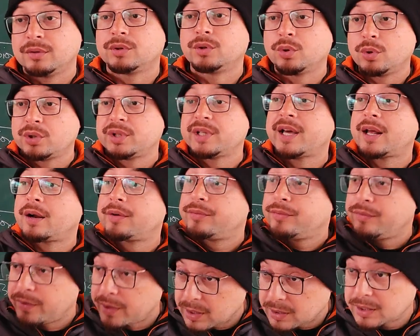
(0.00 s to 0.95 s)
Though there are
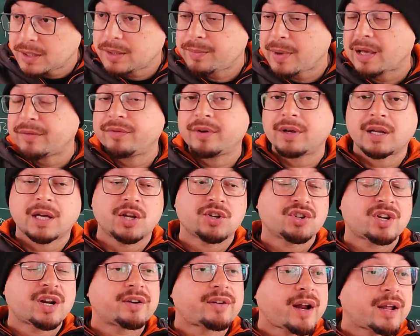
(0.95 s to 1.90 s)
further
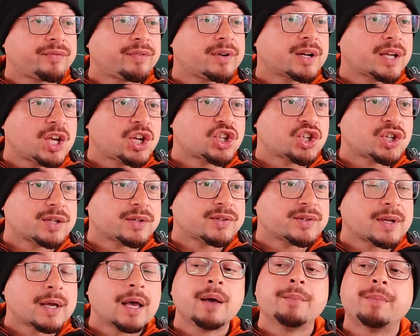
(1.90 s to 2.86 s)
bifurcation and
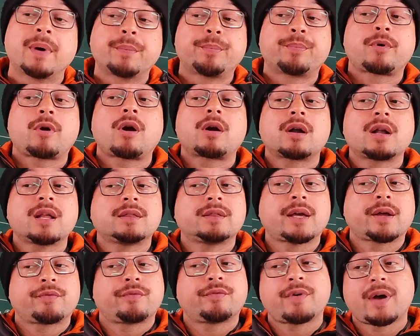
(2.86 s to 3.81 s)
trifurcations, but broadly
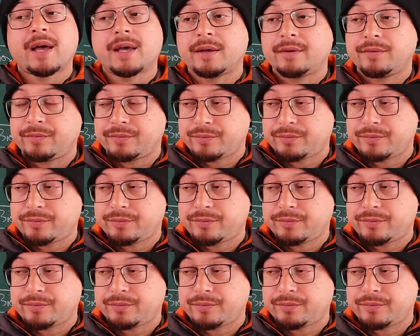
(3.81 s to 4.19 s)
there are 5.